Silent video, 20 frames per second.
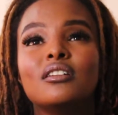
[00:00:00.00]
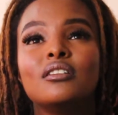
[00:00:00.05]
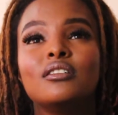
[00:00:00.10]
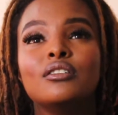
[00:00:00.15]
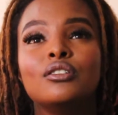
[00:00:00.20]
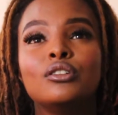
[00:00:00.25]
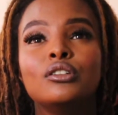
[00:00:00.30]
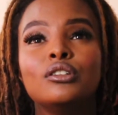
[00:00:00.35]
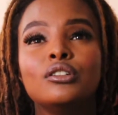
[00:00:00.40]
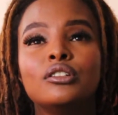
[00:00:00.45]

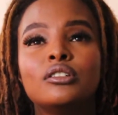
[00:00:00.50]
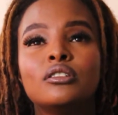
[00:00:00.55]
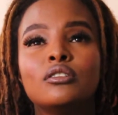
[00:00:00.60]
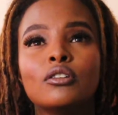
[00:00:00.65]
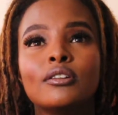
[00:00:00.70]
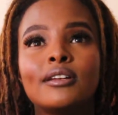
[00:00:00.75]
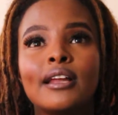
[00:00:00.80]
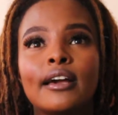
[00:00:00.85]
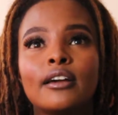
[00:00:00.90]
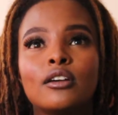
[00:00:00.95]
It's
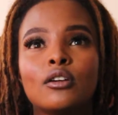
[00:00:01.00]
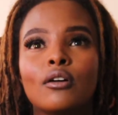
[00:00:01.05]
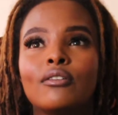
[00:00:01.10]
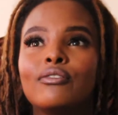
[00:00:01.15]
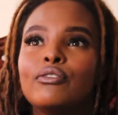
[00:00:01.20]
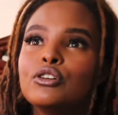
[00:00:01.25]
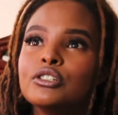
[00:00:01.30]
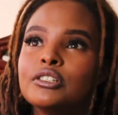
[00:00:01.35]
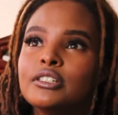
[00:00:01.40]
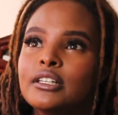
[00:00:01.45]
not like you're
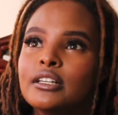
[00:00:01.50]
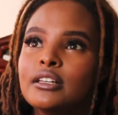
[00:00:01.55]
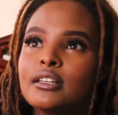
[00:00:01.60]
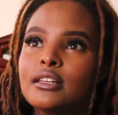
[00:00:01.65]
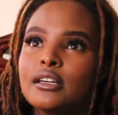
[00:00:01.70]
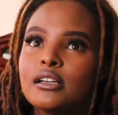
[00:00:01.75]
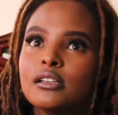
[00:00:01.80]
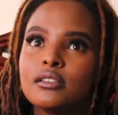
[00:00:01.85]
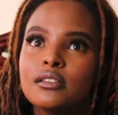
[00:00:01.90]
forcing things.